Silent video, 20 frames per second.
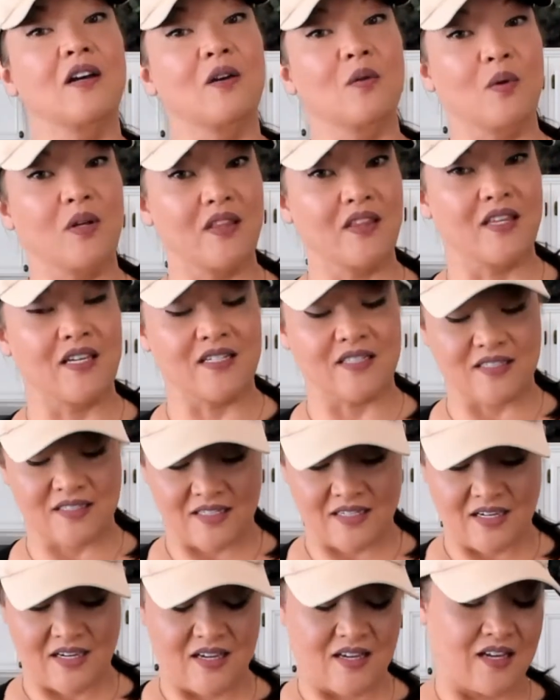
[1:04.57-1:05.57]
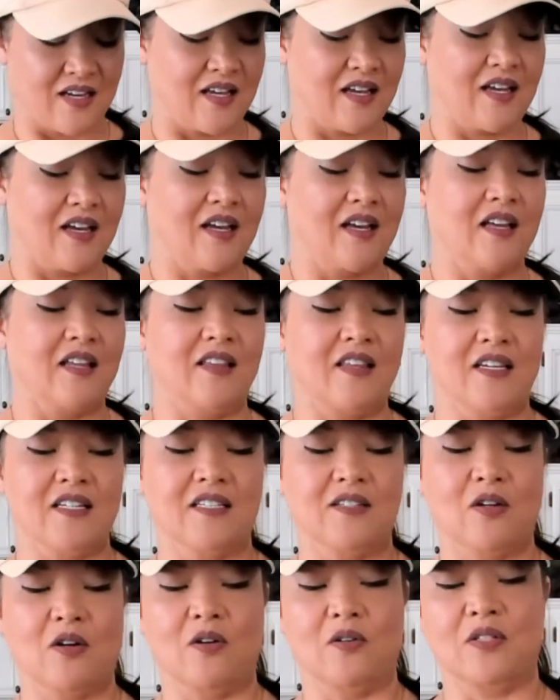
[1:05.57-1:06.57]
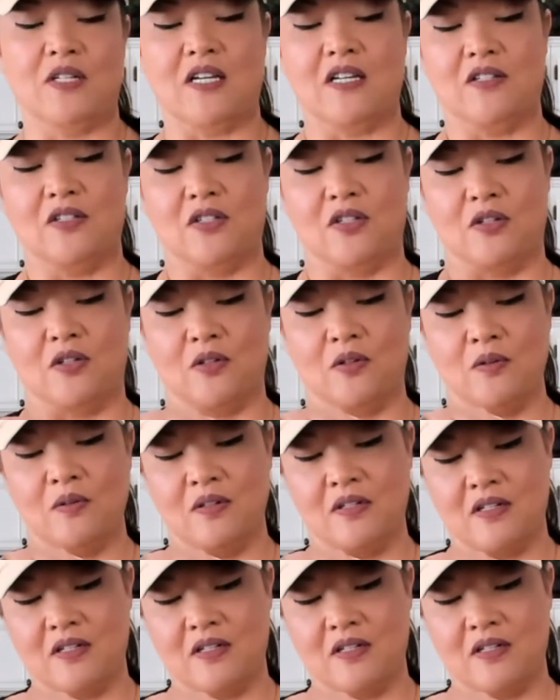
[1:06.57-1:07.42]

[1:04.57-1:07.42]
with this. This goes into